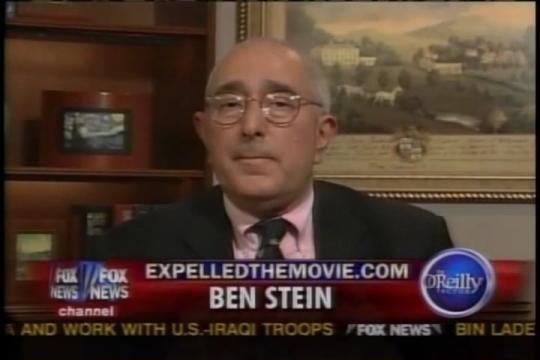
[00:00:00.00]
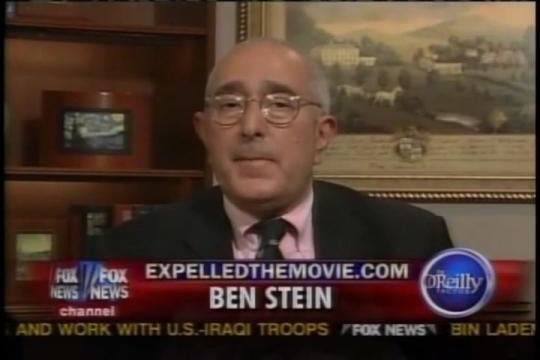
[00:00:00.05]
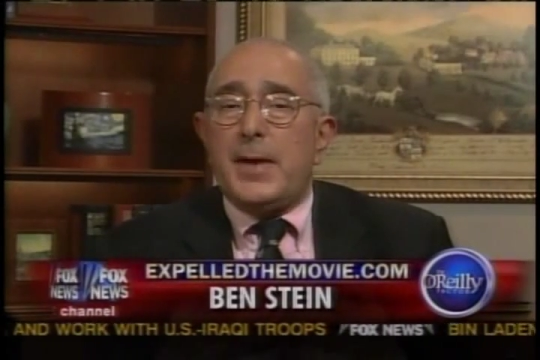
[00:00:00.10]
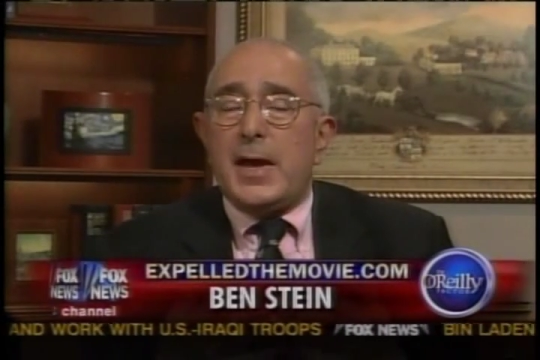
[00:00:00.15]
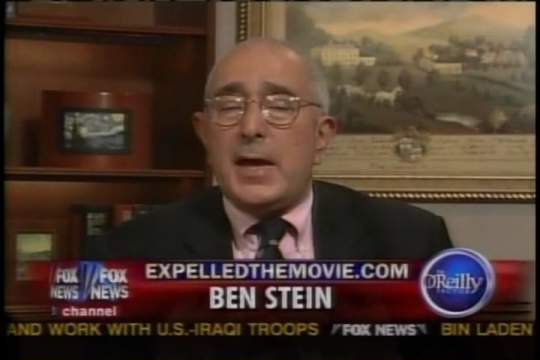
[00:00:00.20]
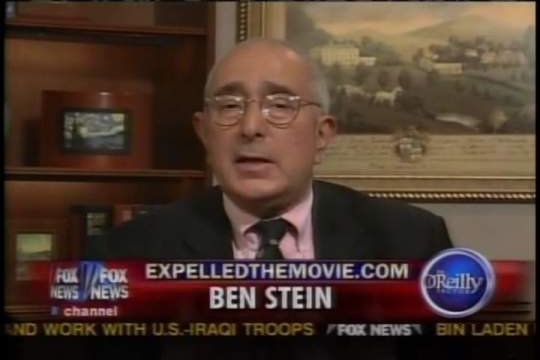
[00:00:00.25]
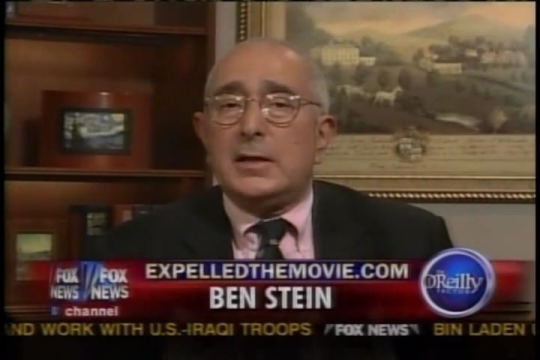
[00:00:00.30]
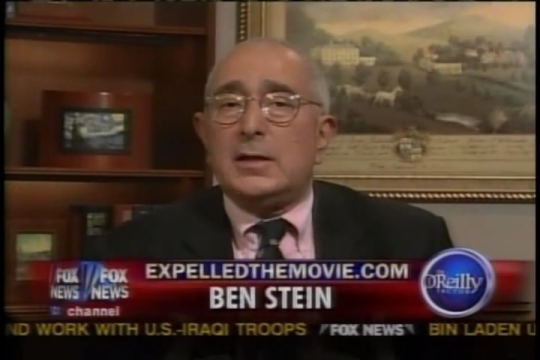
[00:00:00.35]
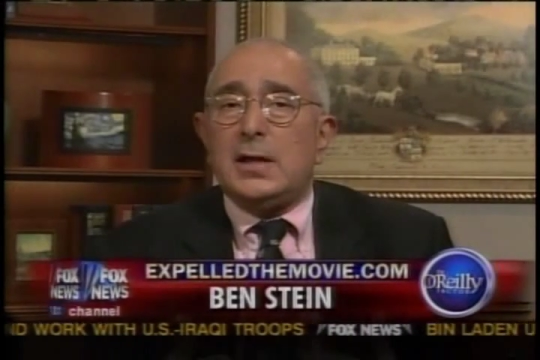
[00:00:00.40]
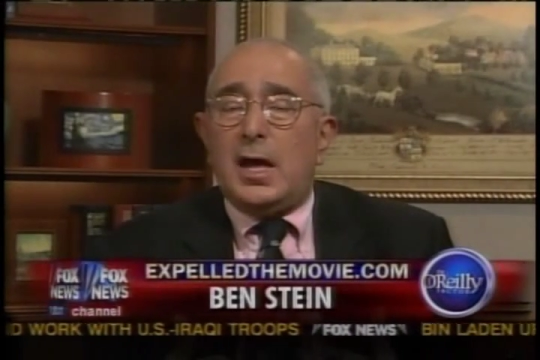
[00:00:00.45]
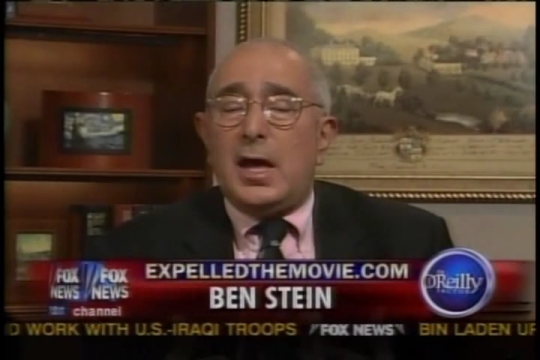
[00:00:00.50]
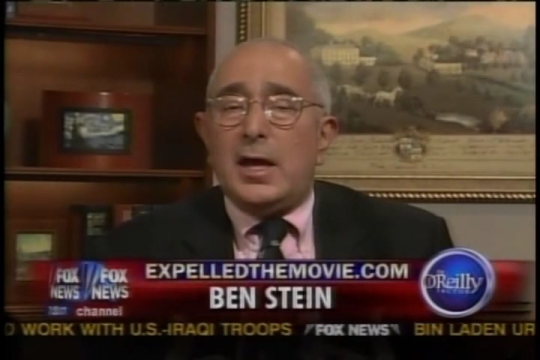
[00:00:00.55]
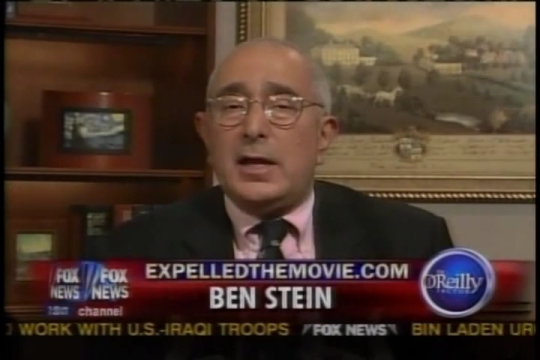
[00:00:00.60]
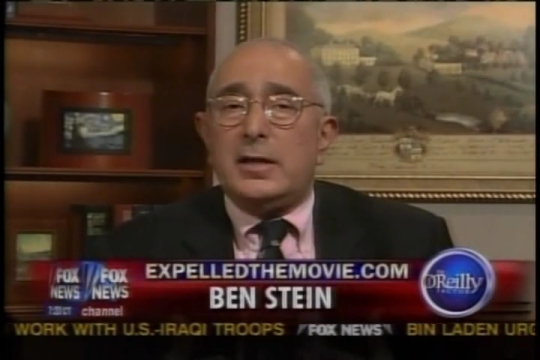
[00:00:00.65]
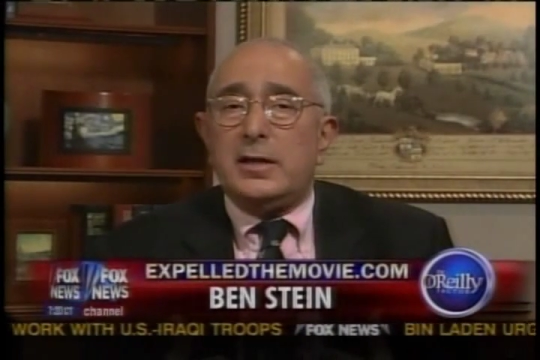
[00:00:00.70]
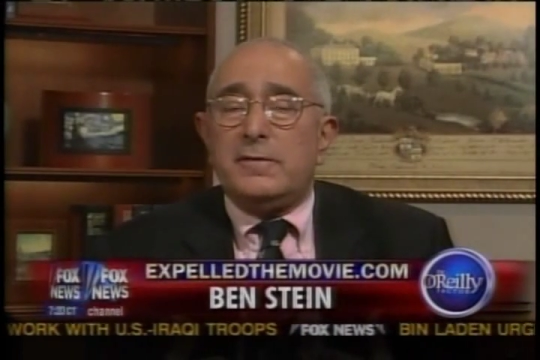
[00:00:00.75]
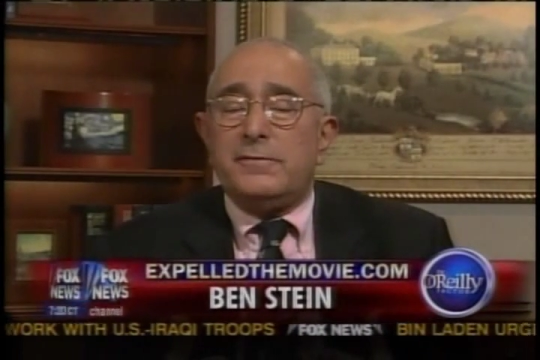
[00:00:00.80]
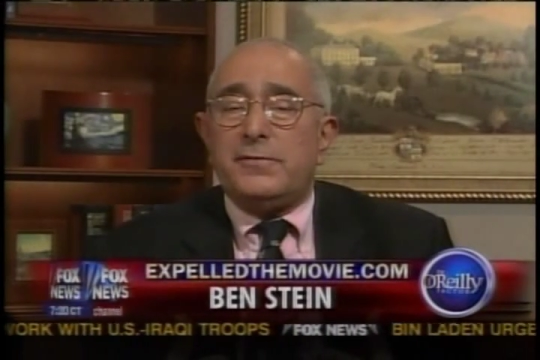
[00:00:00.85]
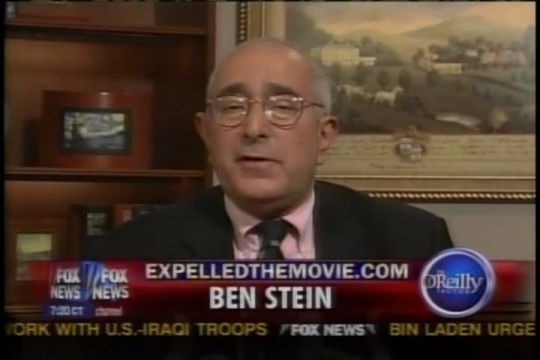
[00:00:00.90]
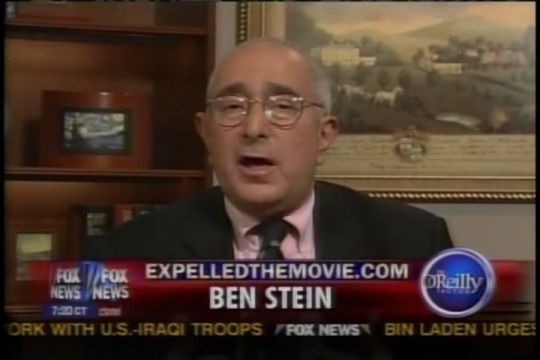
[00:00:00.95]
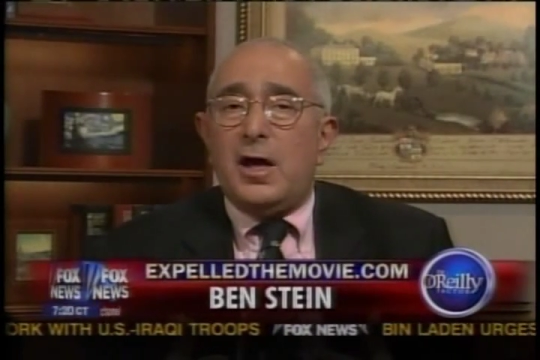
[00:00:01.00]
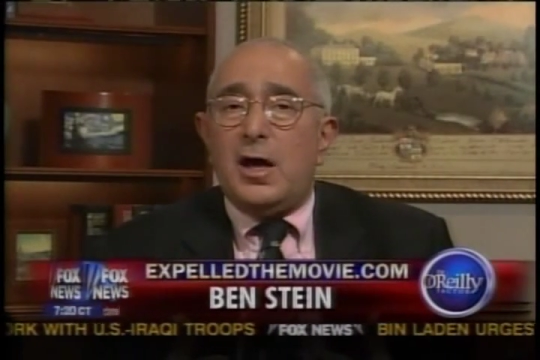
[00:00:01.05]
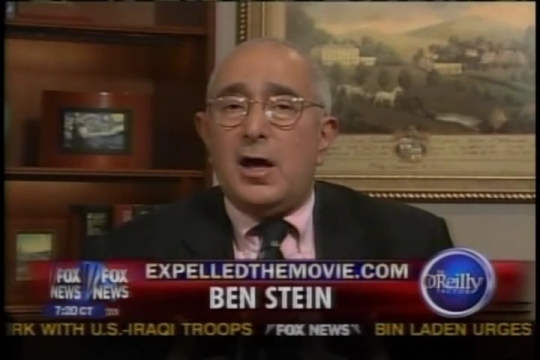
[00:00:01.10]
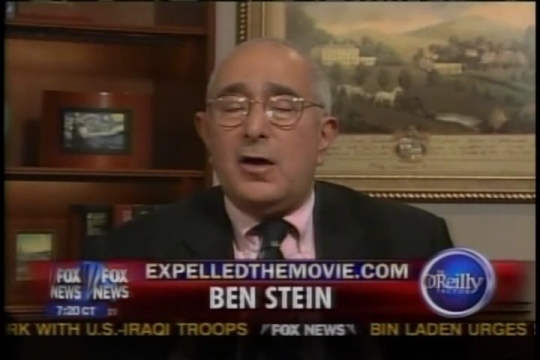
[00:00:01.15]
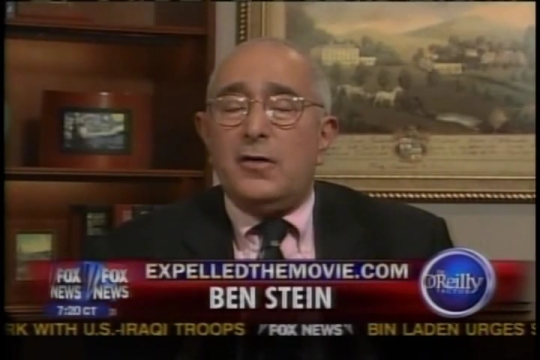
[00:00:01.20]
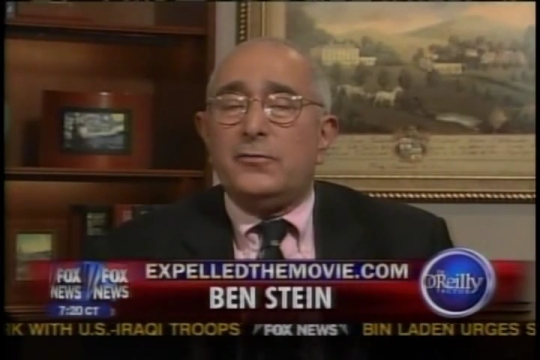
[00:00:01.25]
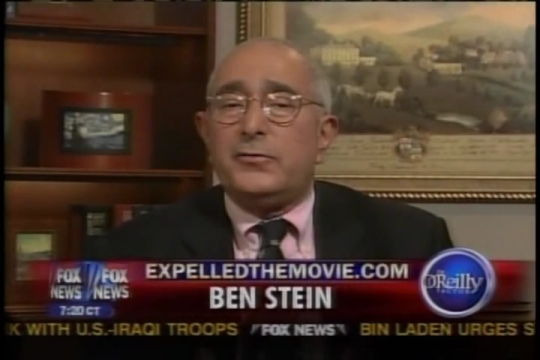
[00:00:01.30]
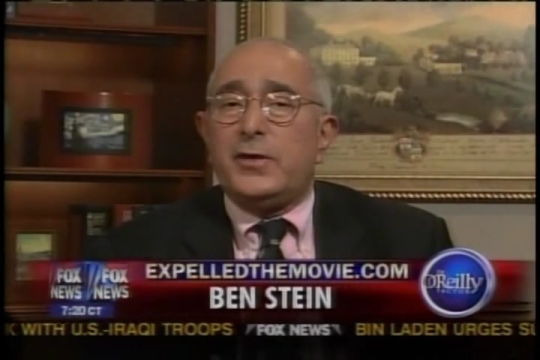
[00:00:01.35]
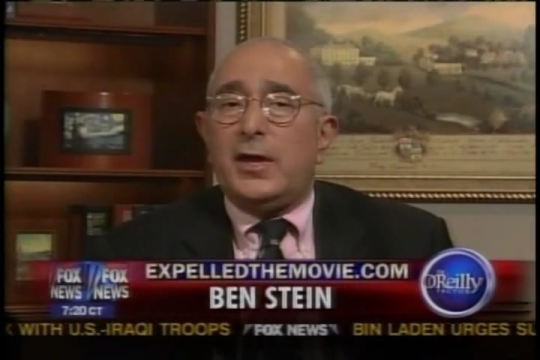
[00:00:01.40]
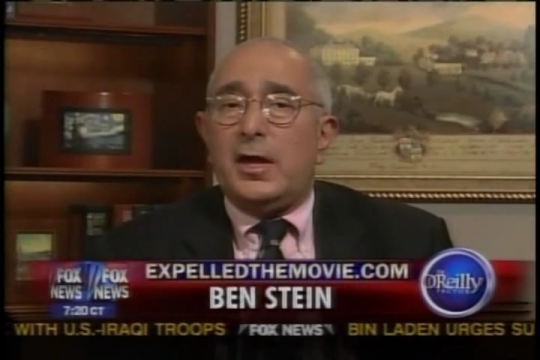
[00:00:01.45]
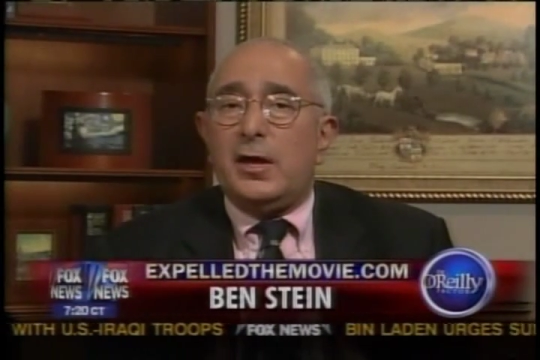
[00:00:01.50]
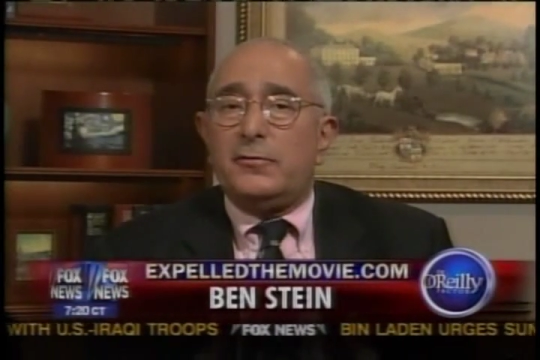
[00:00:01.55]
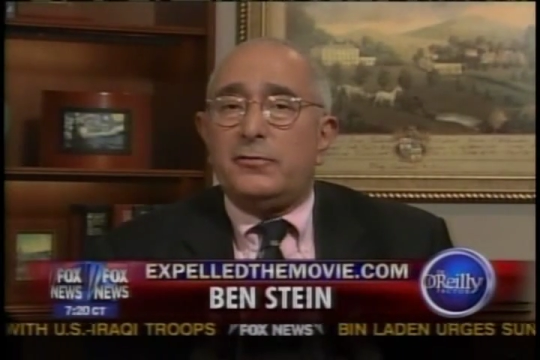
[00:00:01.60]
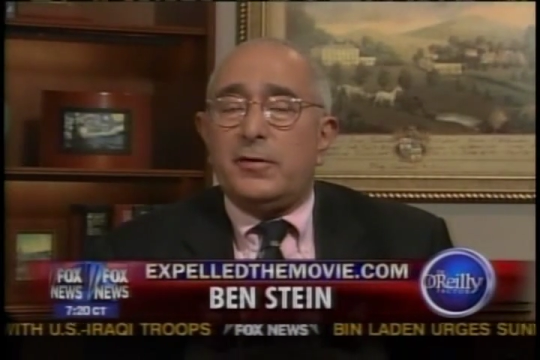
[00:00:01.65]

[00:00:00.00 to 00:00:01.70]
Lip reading: mankind evolved